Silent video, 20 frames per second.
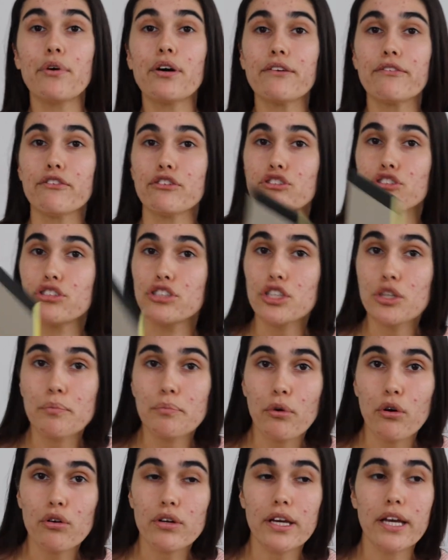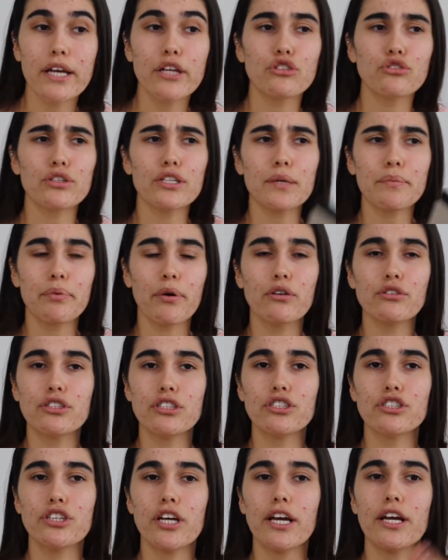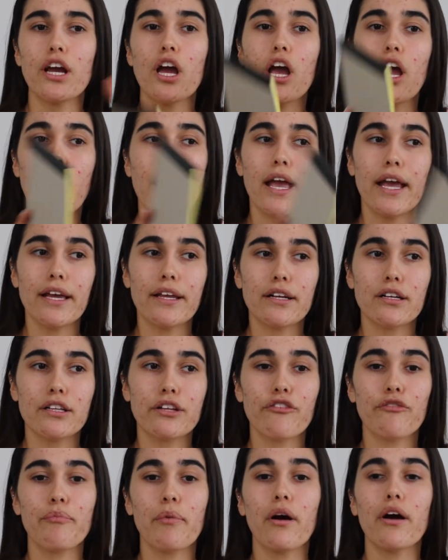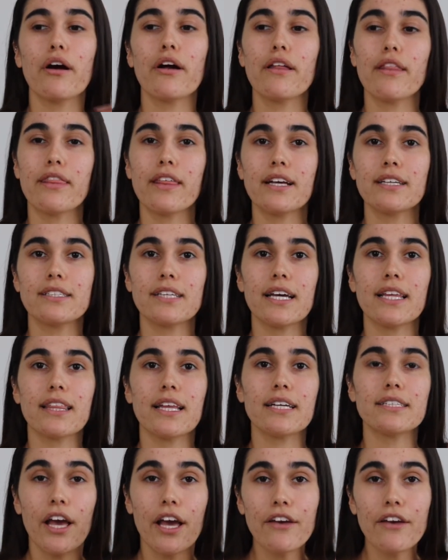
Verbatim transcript: If you're still bulking, drink a protein shake, eat a Clif Bar, things like this.